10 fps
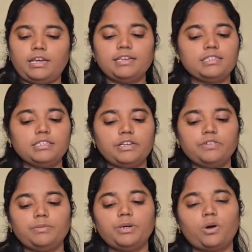Nicely, there
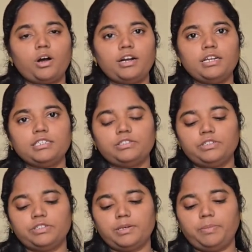will be
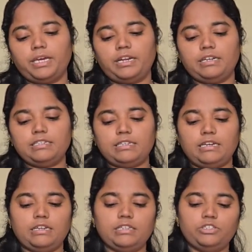coordination with the parents
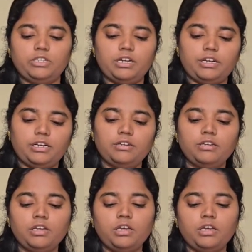and the children.